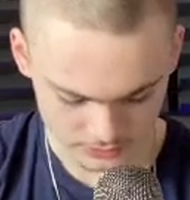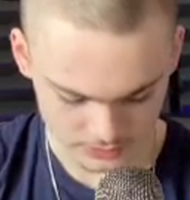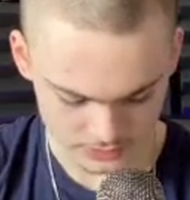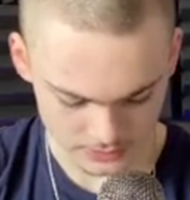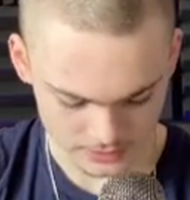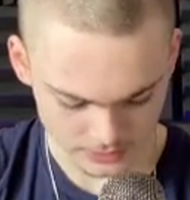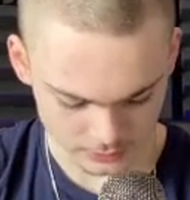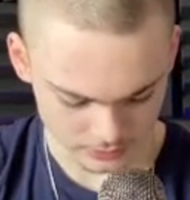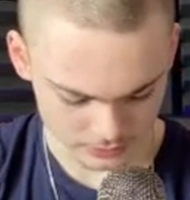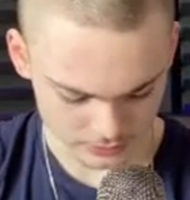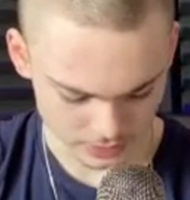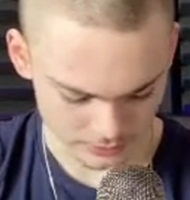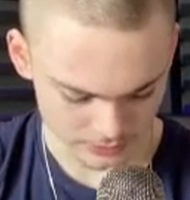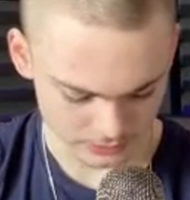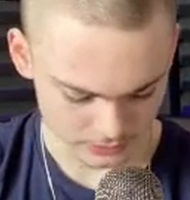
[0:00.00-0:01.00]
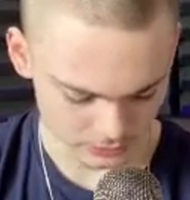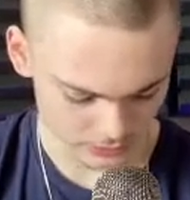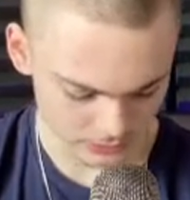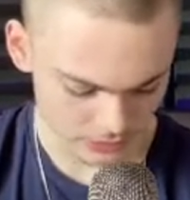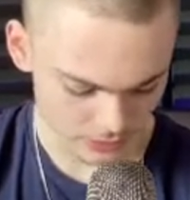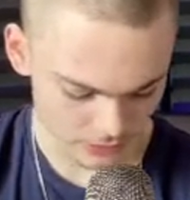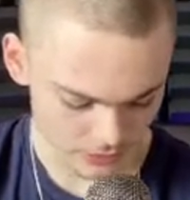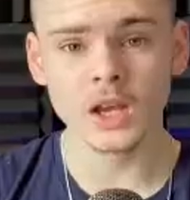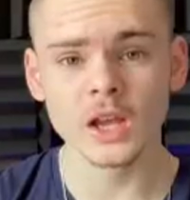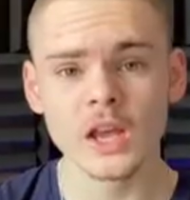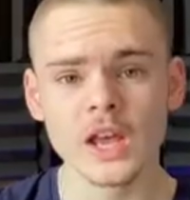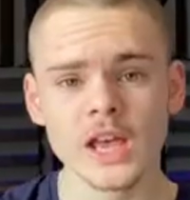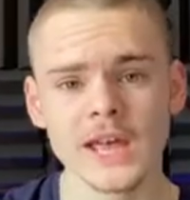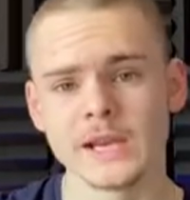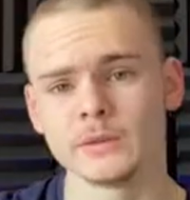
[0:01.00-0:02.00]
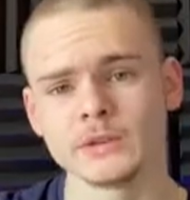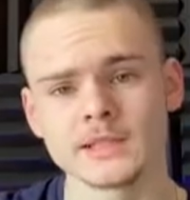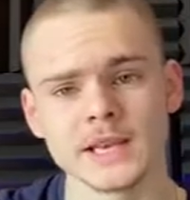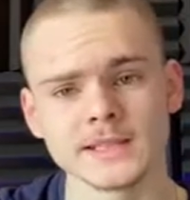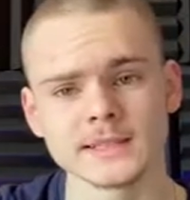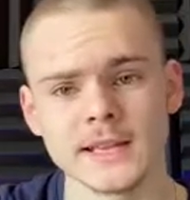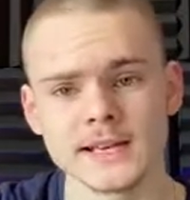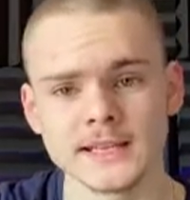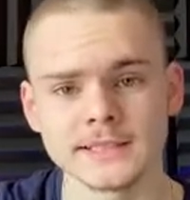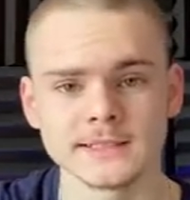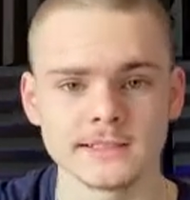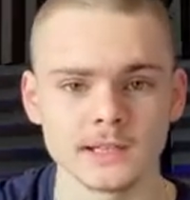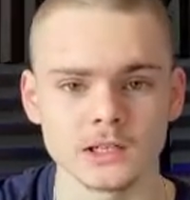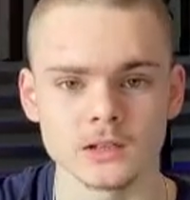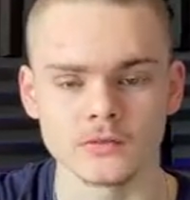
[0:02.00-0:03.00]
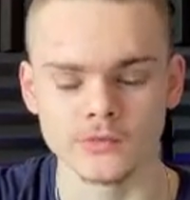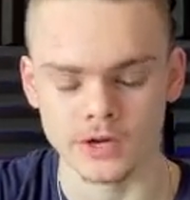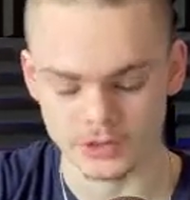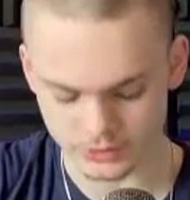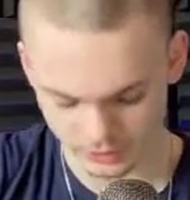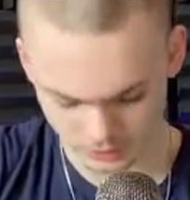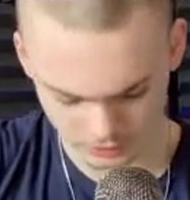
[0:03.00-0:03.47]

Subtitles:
see this last wizard tower get taken down. Anyways, guys, that is the end of the video. I surely